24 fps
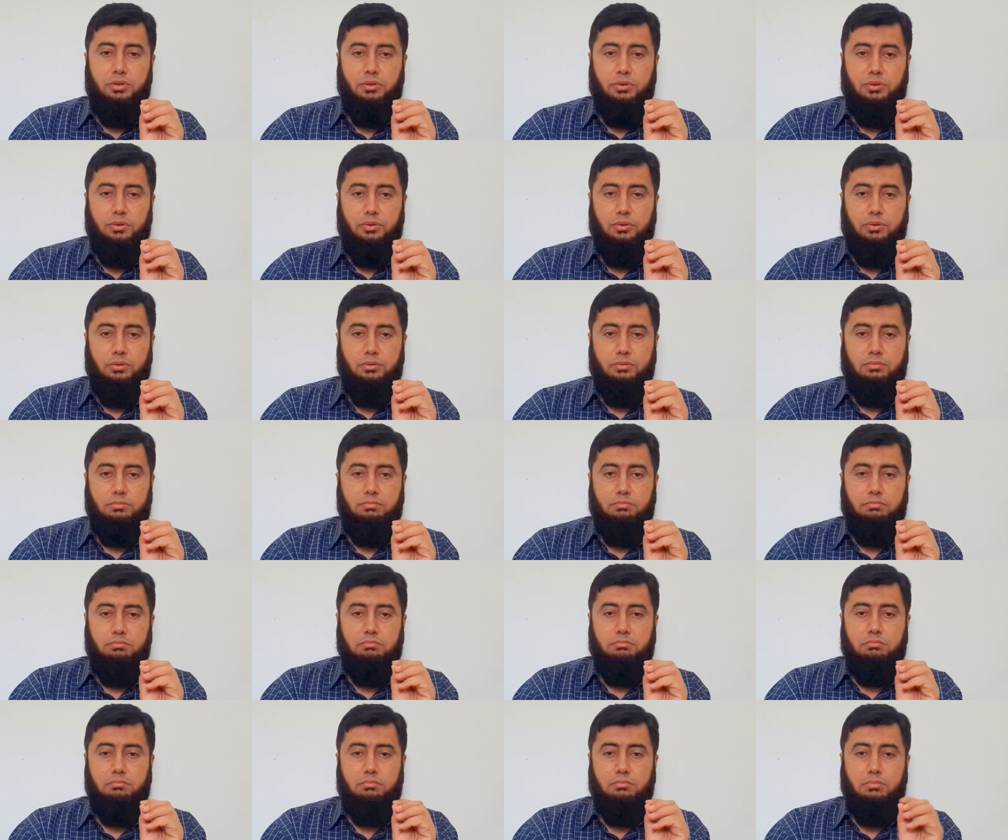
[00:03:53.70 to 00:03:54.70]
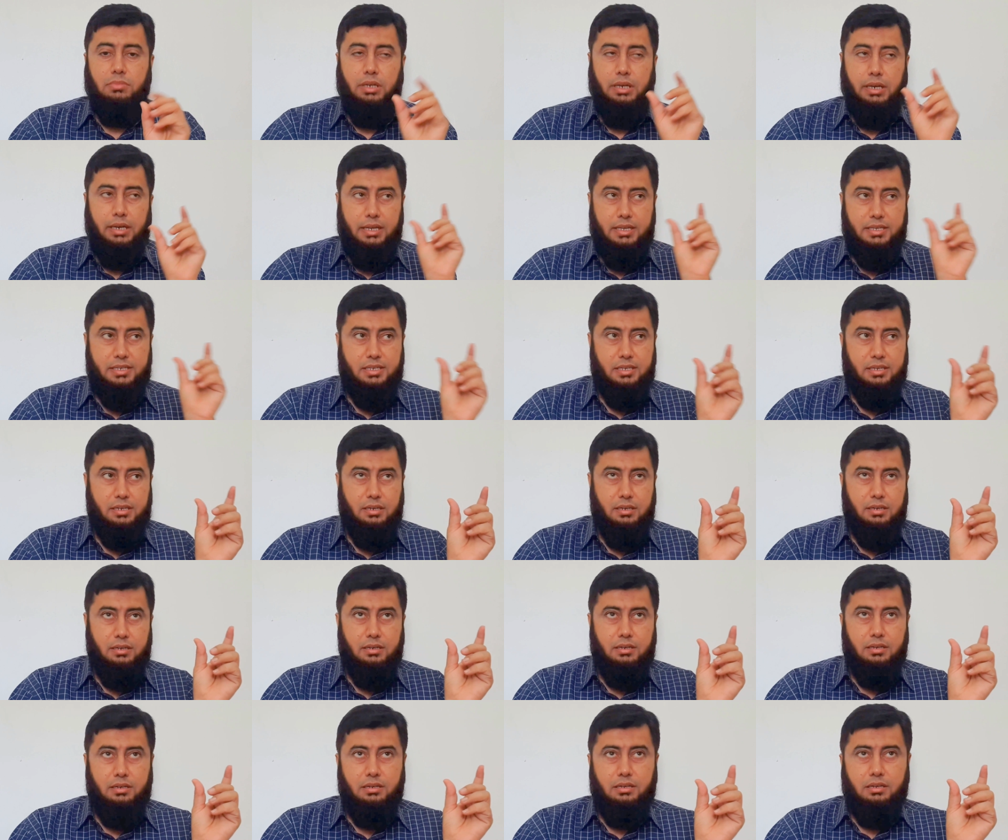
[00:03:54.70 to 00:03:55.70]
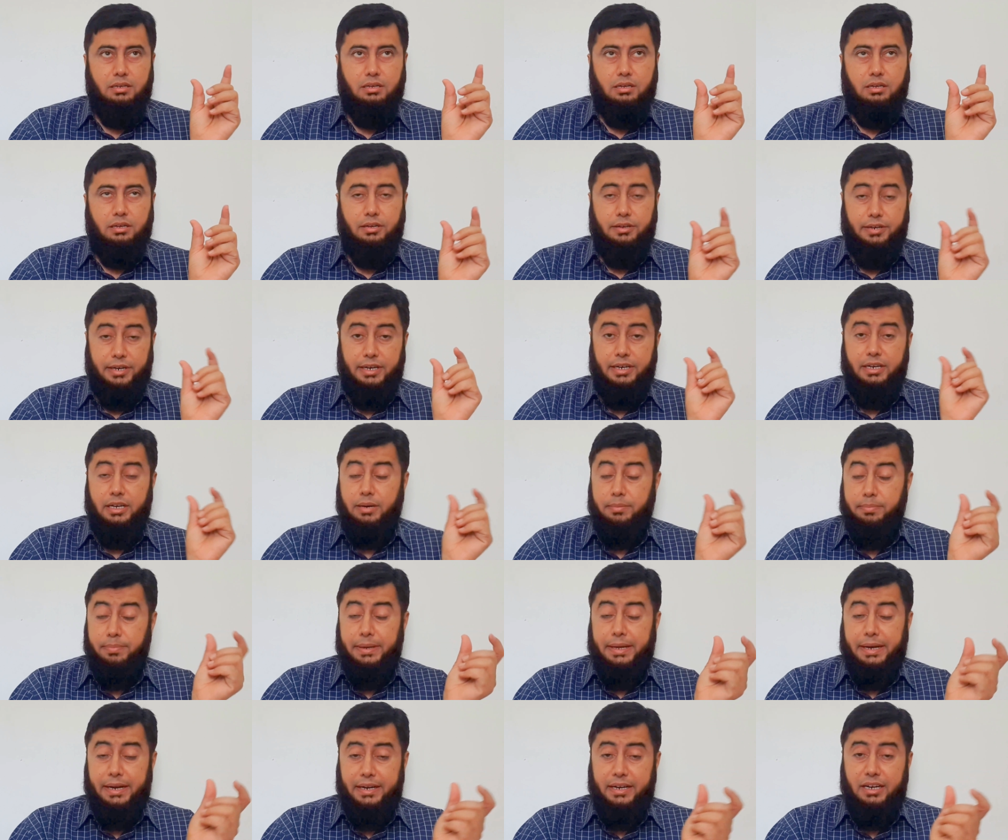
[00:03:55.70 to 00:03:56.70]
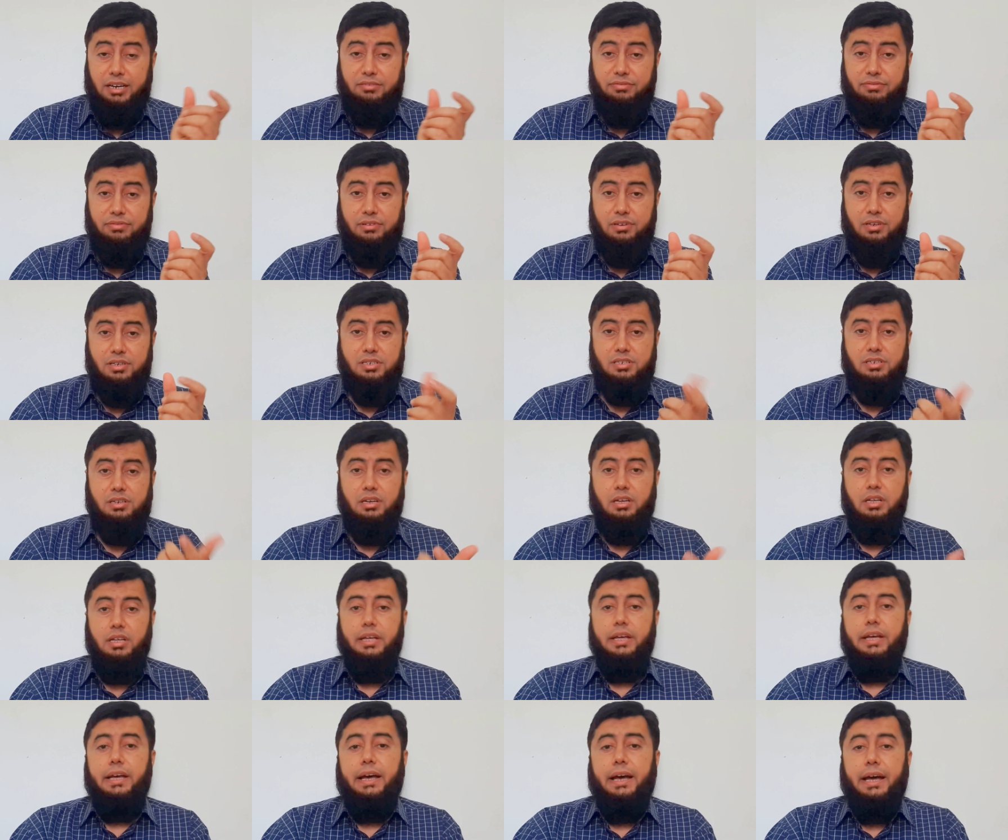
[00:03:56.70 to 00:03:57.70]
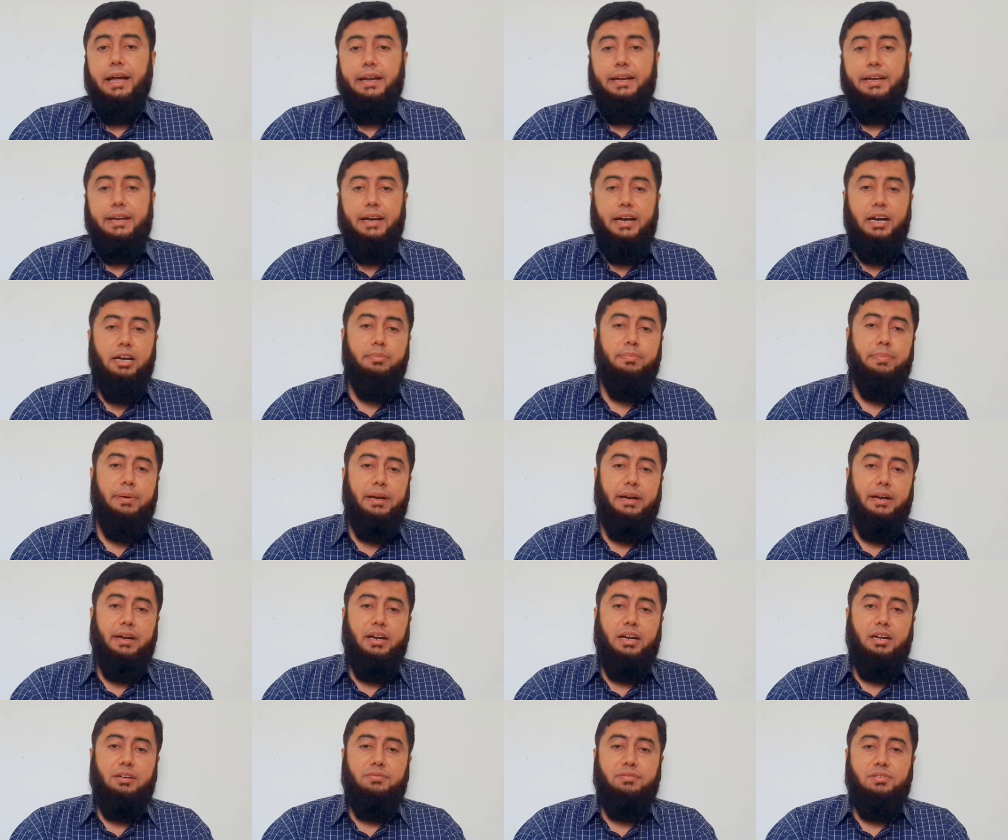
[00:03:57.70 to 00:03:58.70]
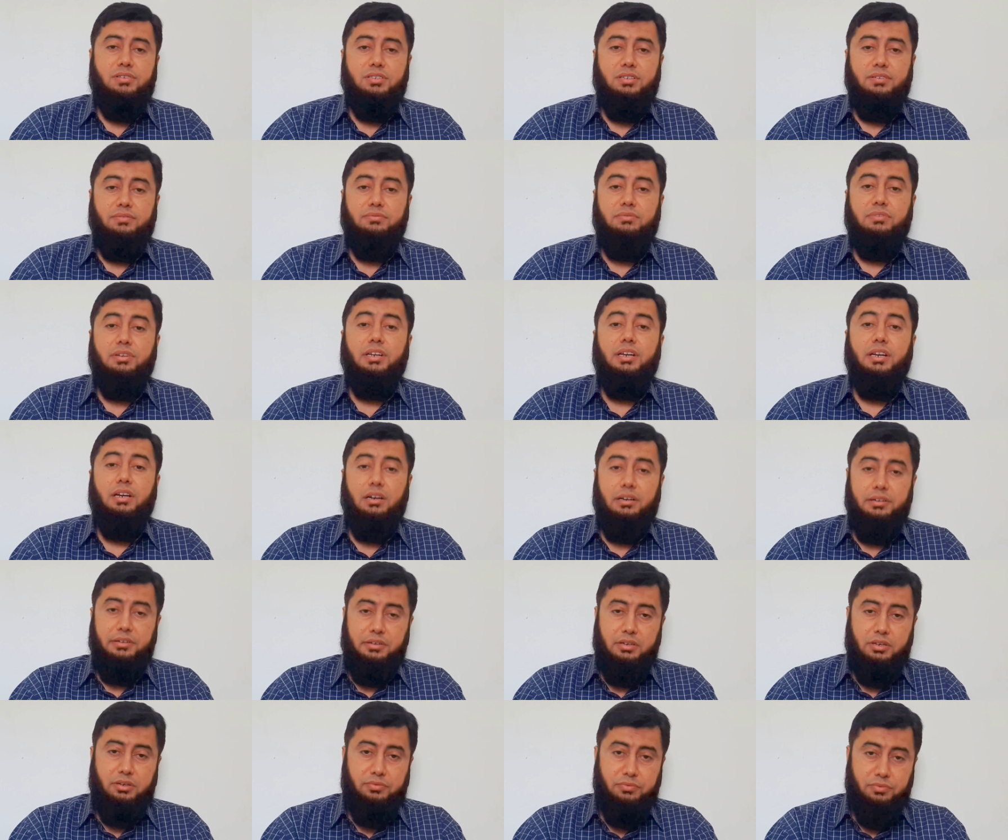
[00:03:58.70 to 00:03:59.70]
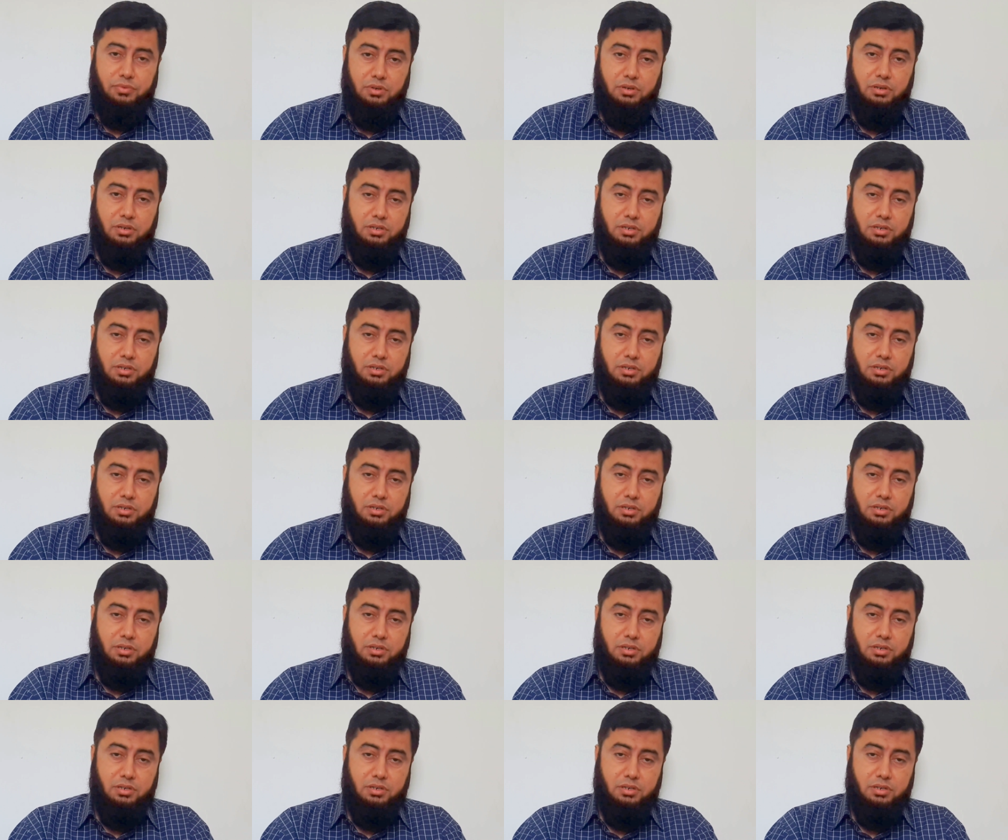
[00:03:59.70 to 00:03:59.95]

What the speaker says: to listen, read a paragraph first, and that paragraph is of 300